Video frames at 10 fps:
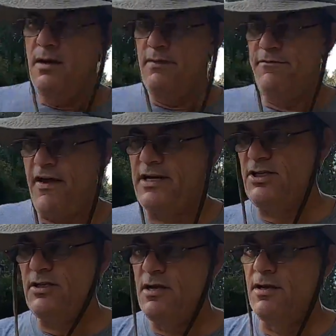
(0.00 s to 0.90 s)

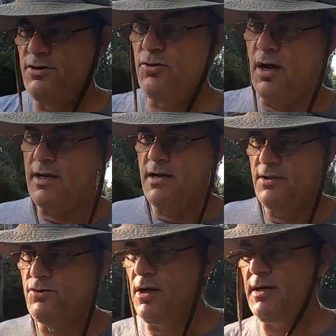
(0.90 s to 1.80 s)
infection and drug,
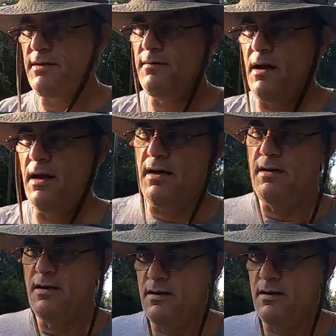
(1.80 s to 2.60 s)
drug uh,